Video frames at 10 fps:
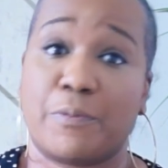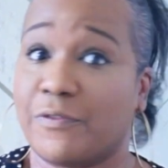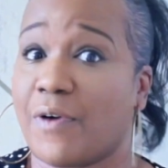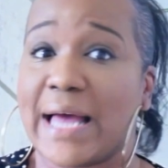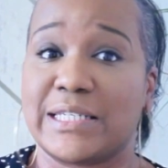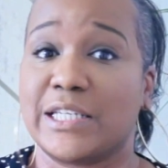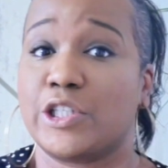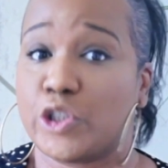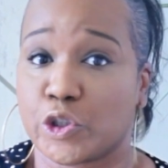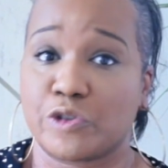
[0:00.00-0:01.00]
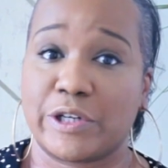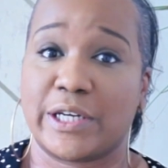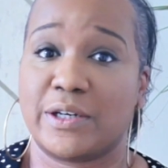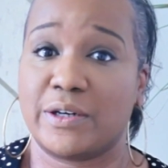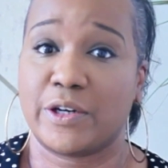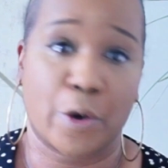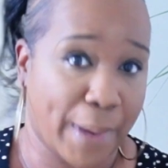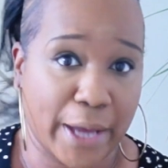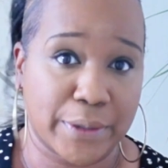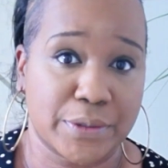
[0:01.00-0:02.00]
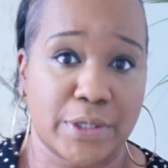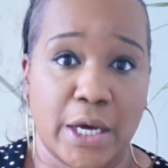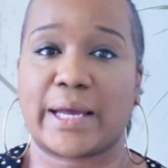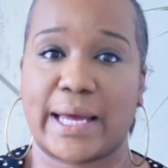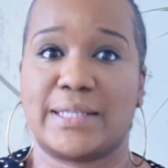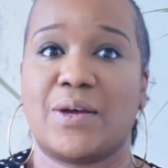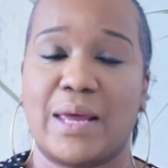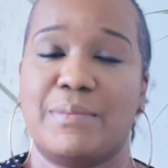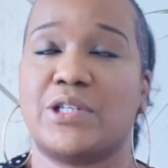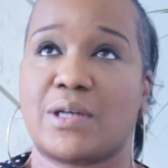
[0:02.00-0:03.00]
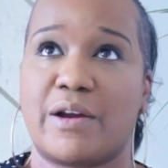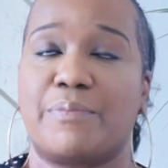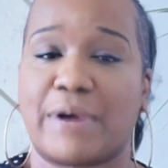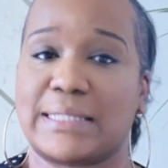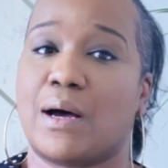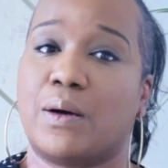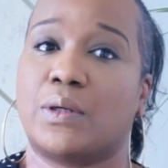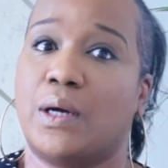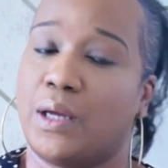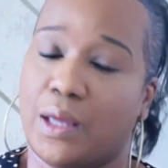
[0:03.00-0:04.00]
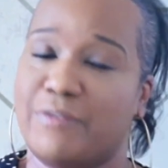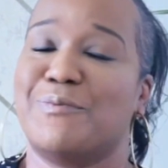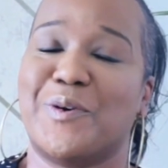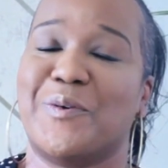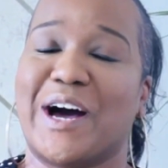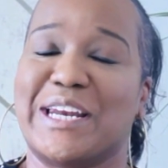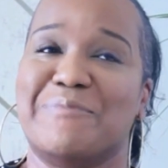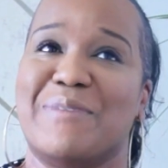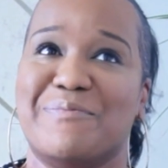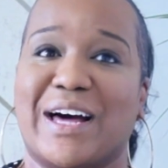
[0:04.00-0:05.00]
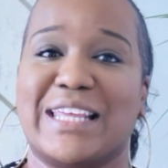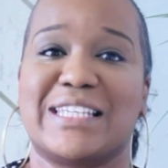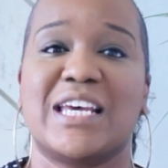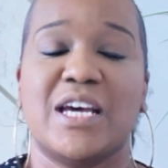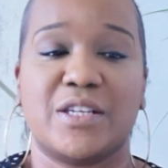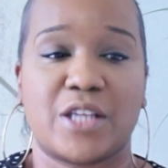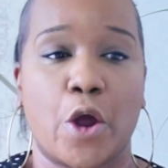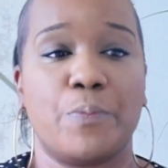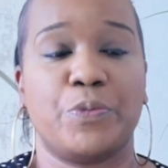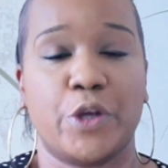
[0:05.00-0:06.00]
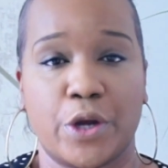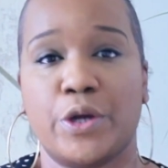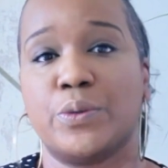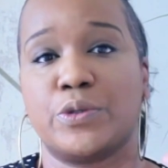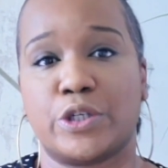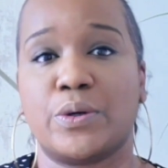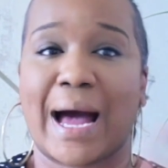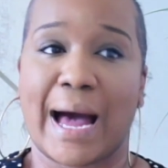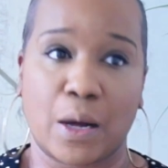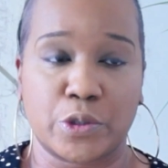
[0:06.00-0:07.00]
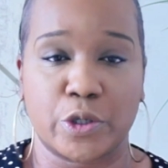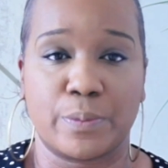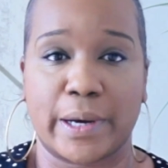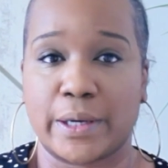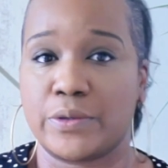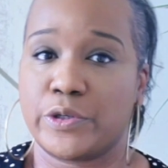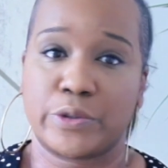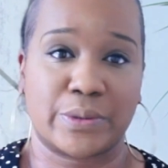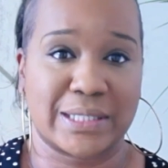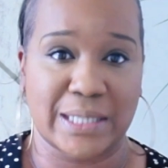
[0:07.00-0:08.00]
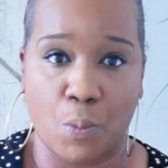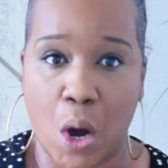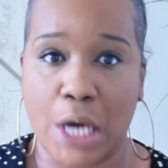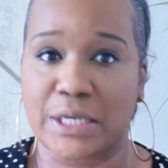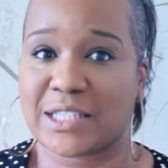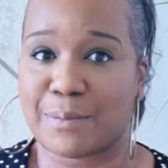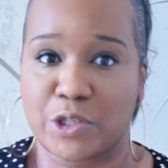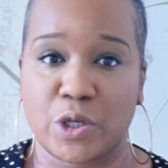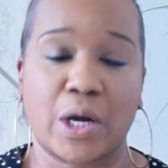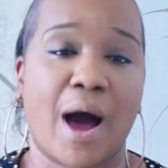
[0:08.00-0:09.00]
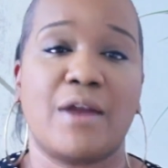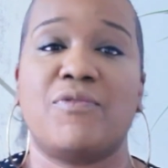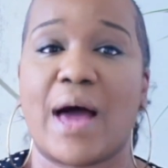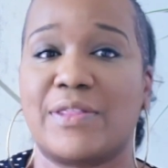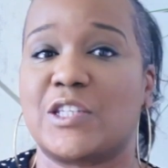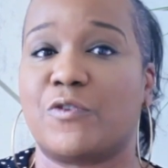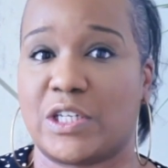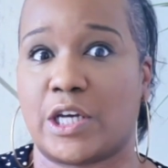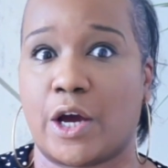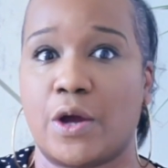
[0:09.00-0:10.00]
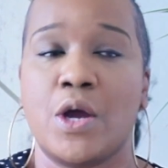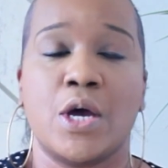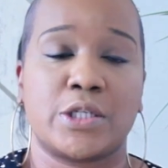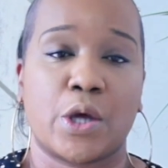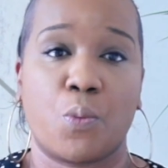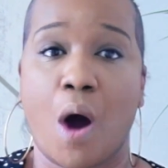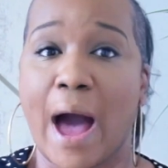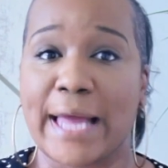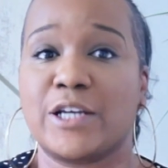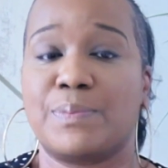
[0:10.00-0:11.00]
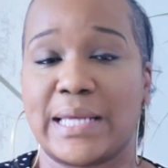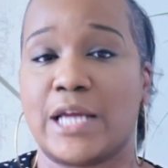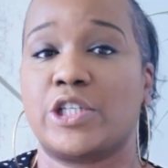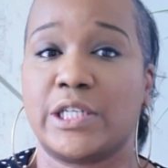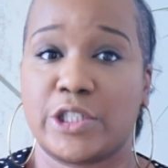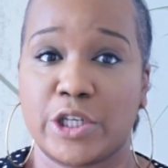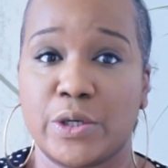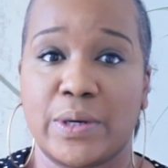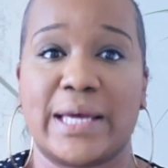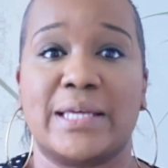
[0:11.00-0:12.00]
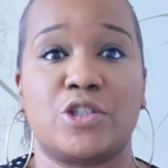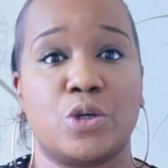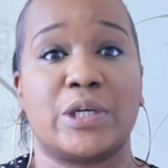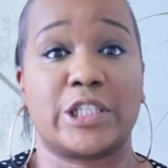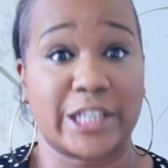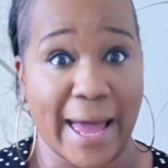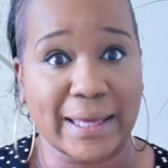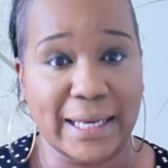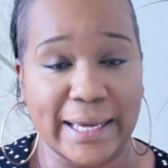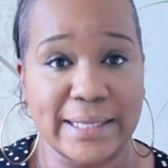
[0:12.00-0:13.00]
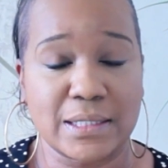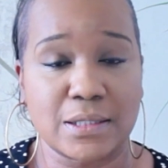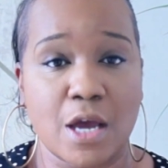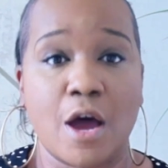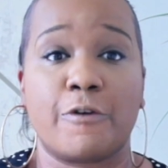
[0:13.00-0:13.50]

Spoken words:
provided during your post. Okay, so let me just kind of break down even more what I mean by this. So, you'll do a how-to post, you'll do a step 1, a step 2, kind of like this video. So what I could potentially do is do a checklist